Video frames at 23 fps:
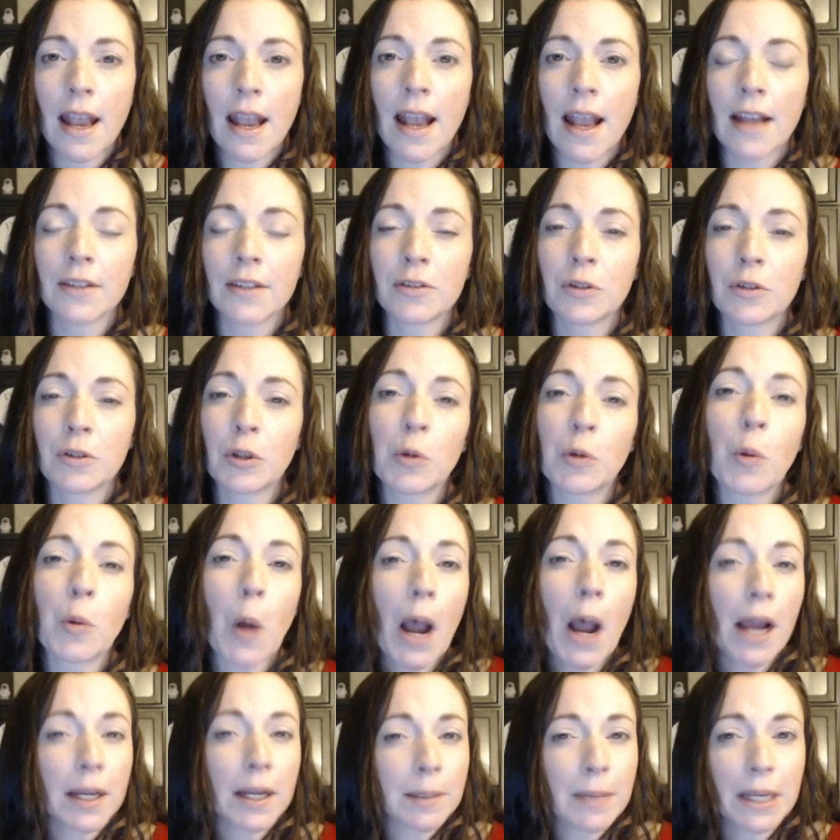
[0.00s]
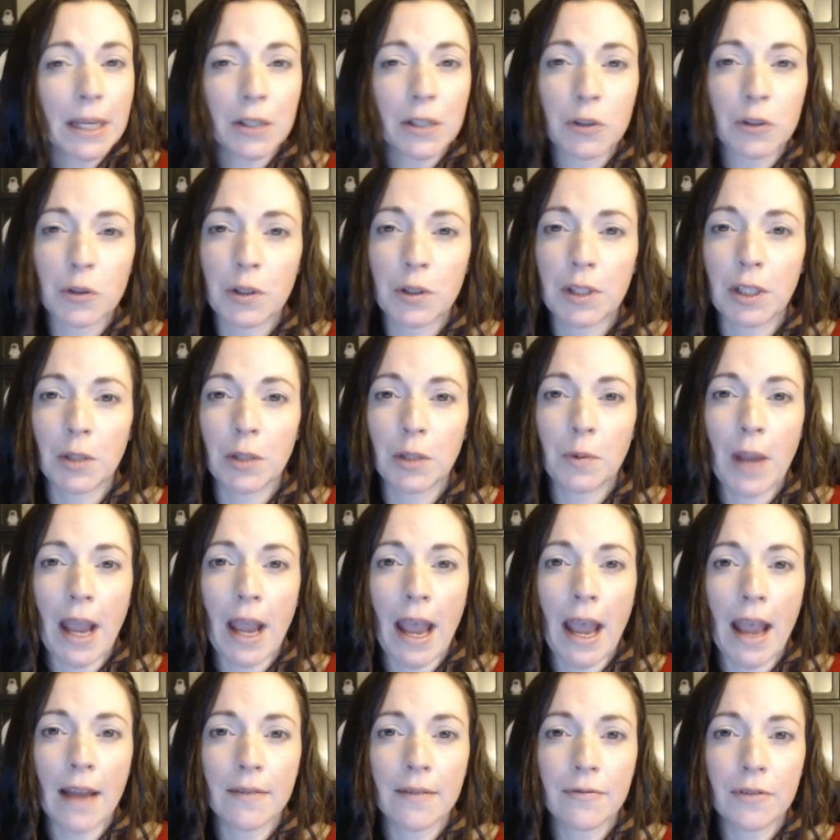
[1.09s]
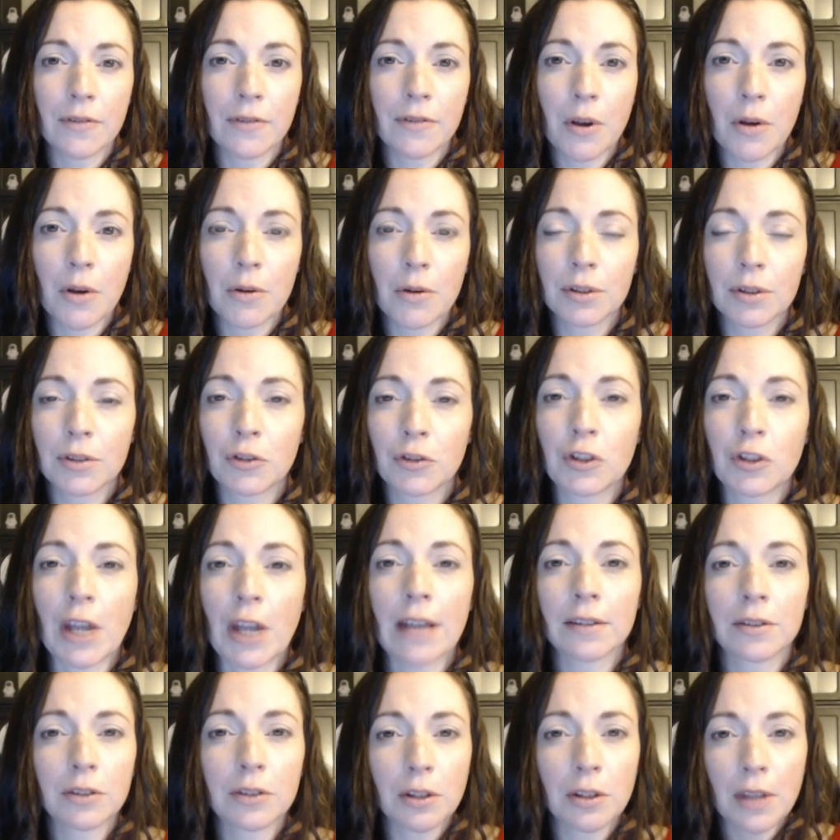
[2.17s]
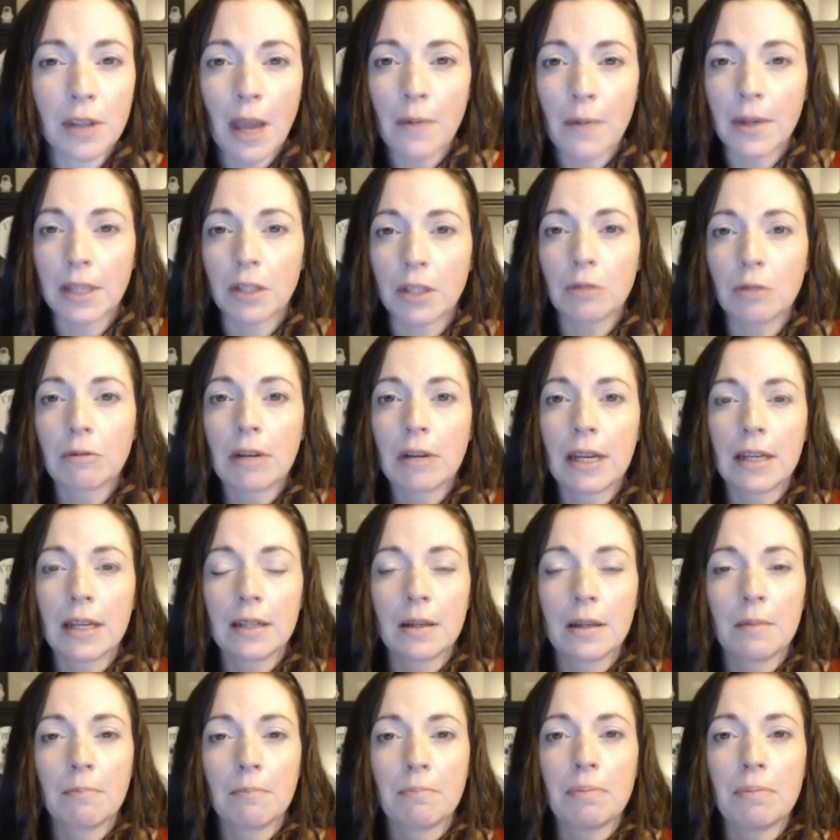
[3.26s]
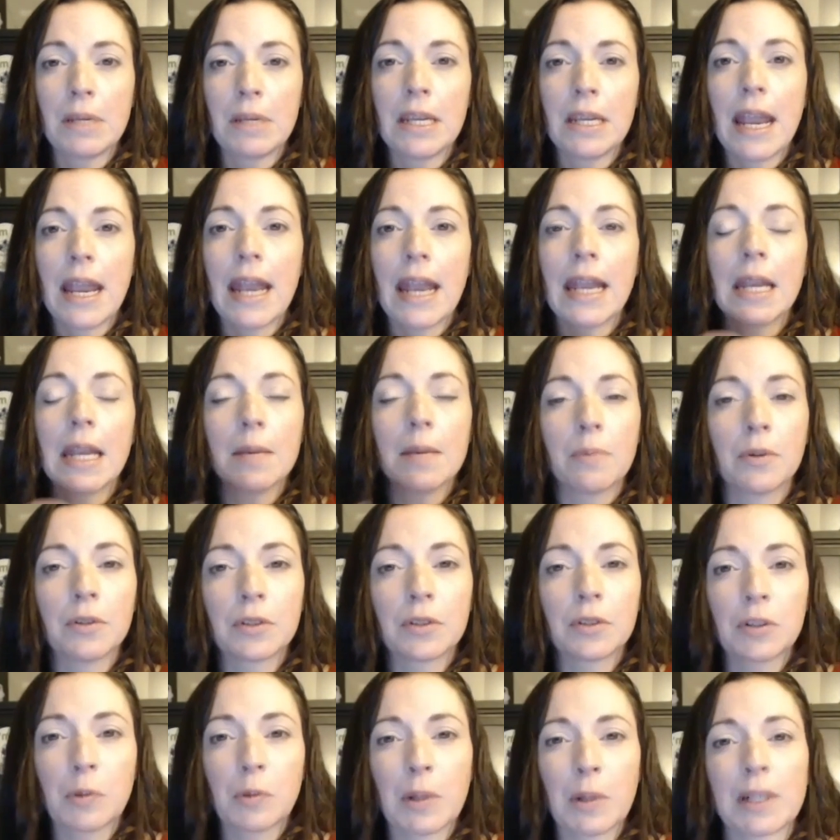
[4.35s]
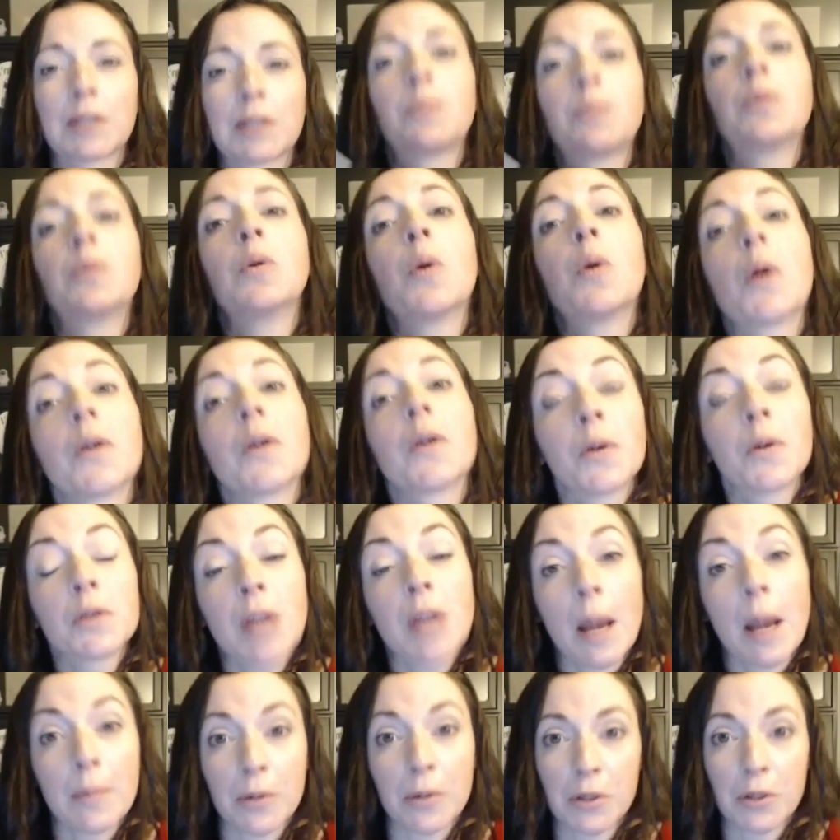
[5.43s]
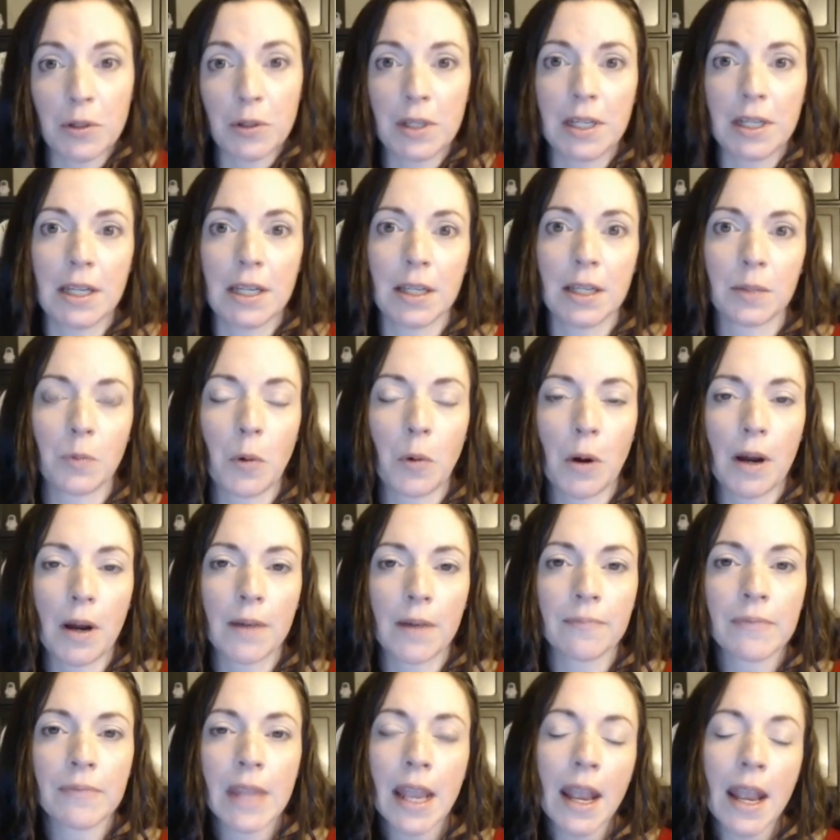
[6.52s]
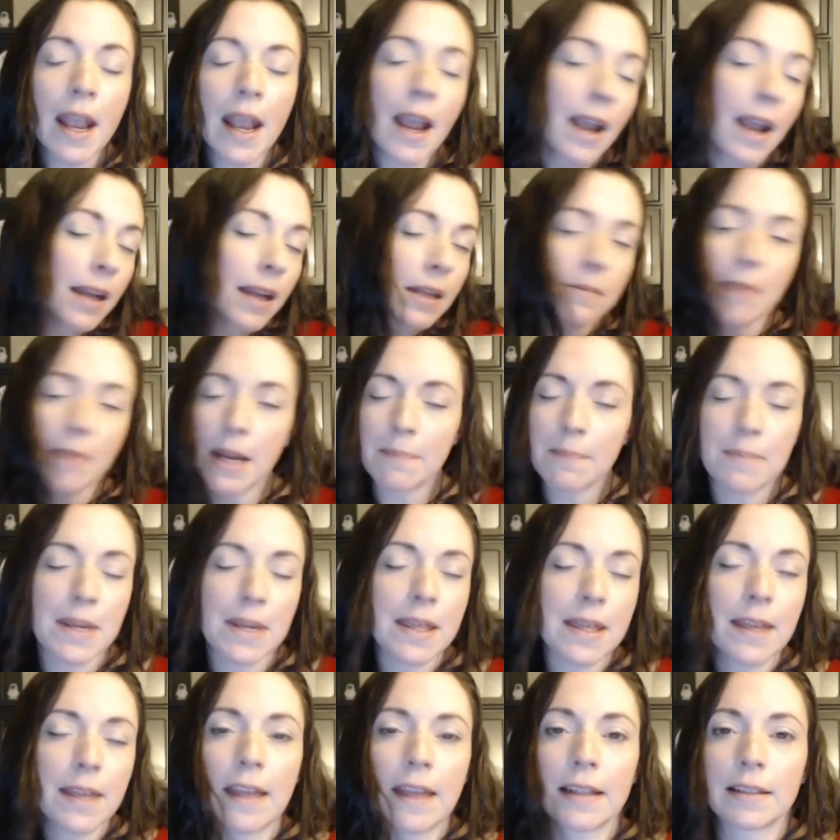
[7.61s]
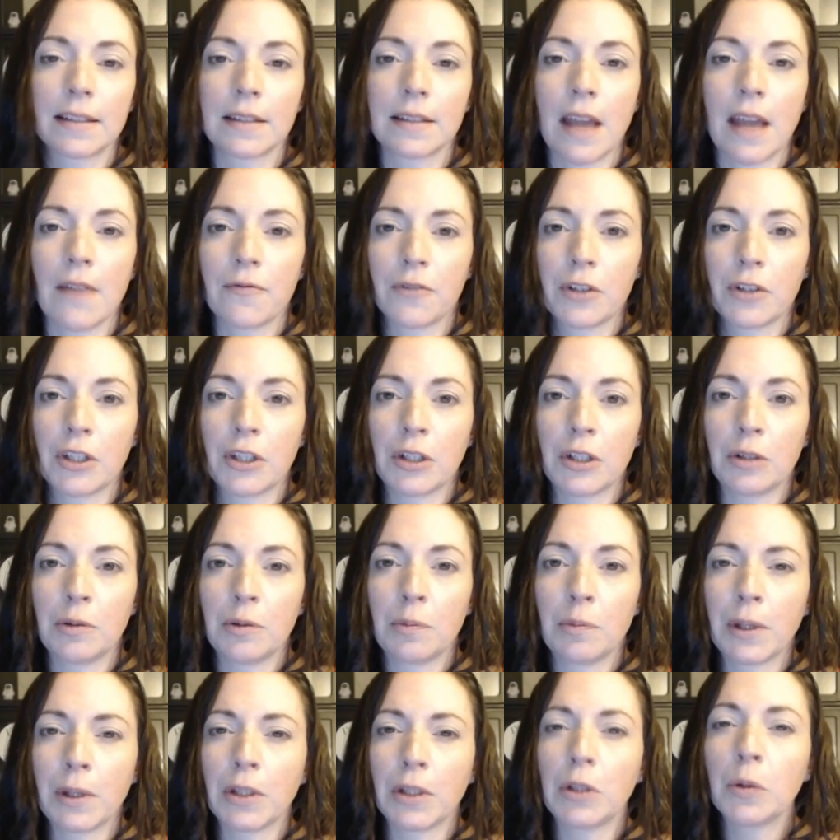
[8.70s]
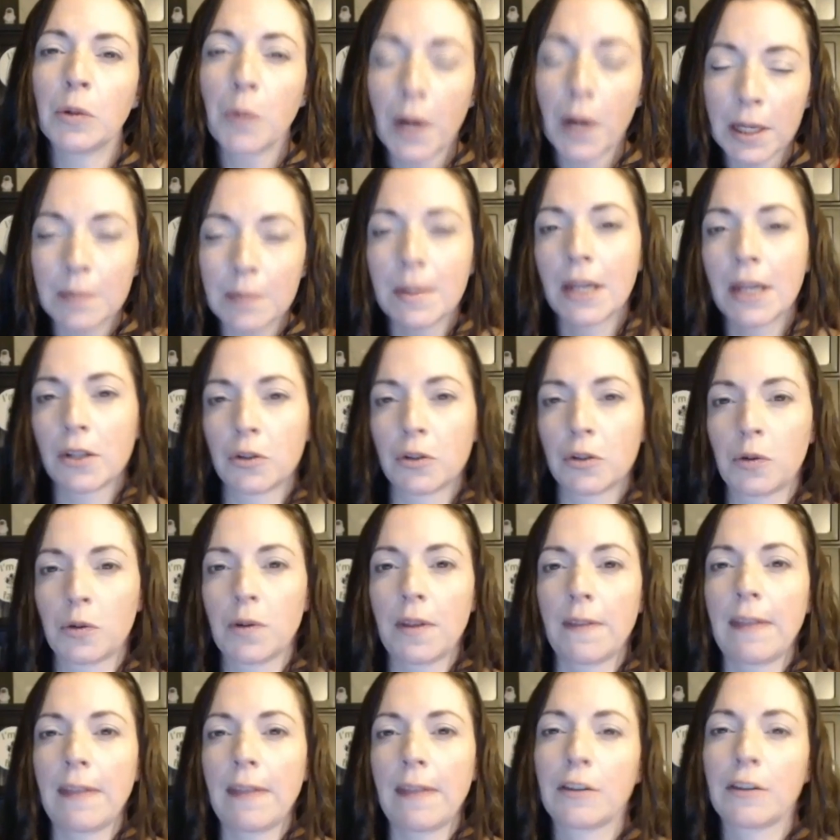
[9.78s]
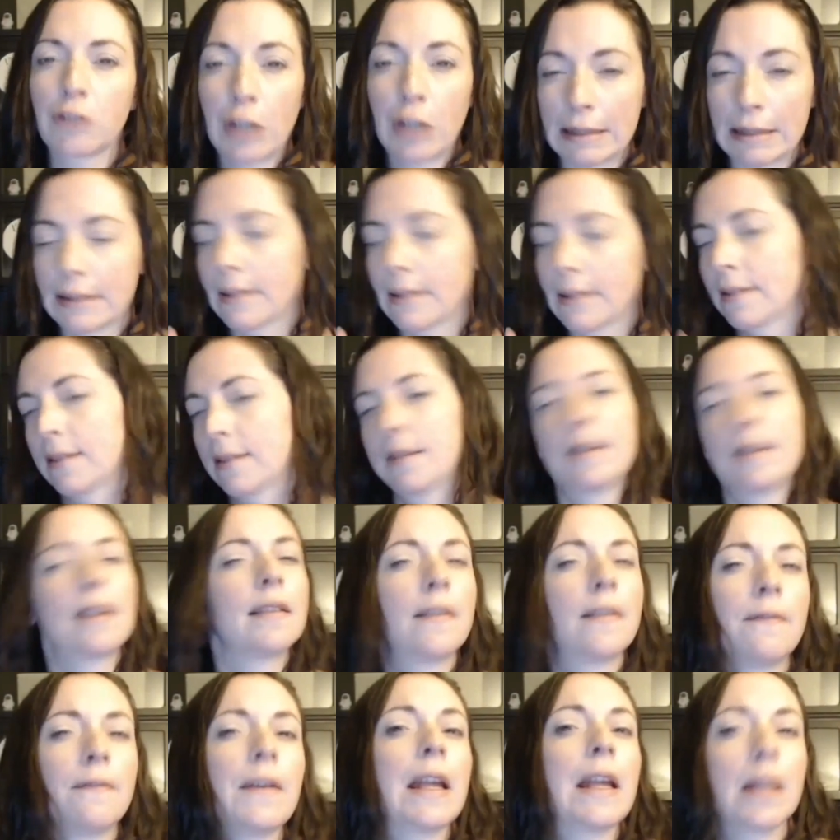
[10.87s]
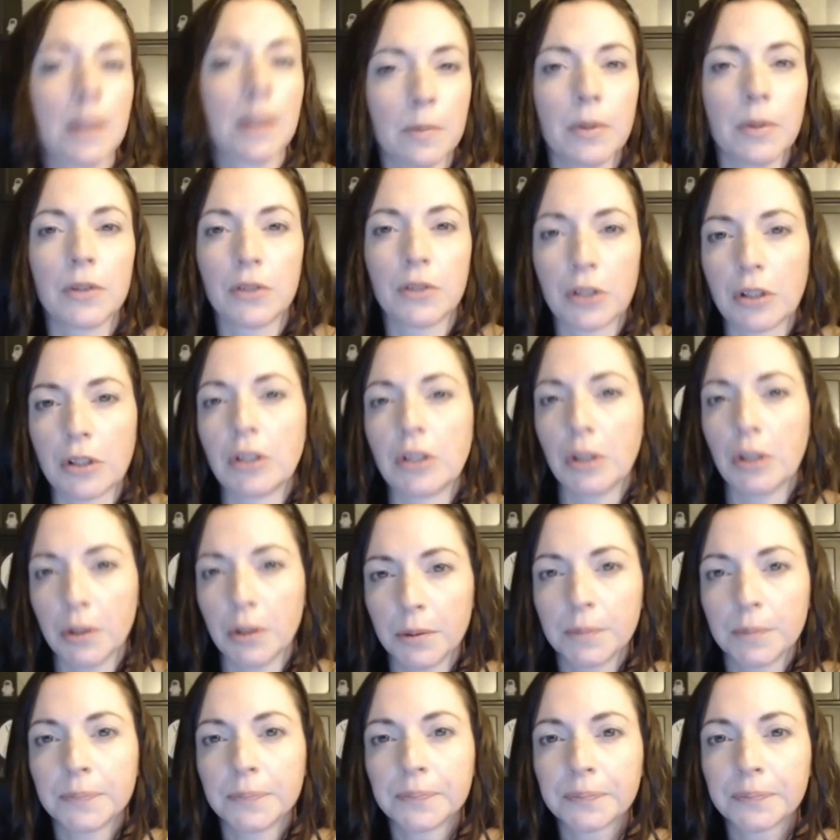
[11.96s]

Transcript: And so you want to make sure that you have those just so that way you can be able to explore those opportunities more. And it might be that that's not for you, but you want to make sure that that chance is still available to you.